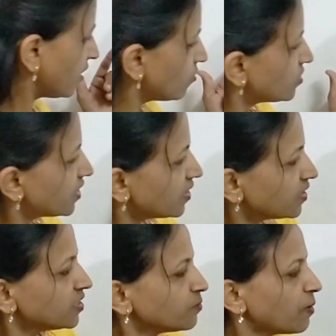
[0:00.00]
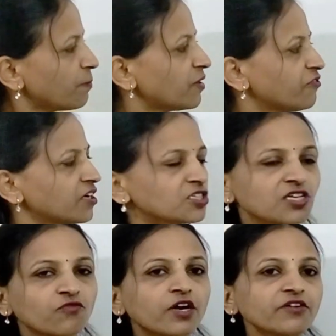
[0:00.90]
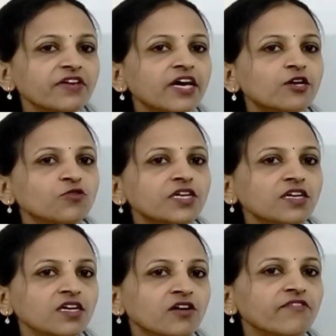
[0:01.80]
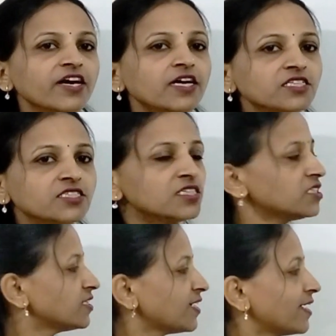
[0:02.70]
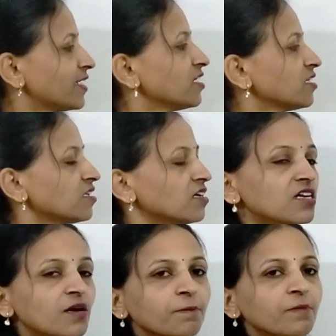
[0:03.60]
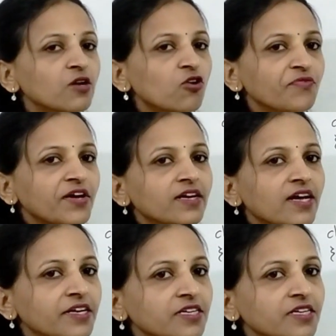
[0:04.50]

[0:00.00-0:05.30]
Now see, in this member function what we are doing, we are just setting the number of that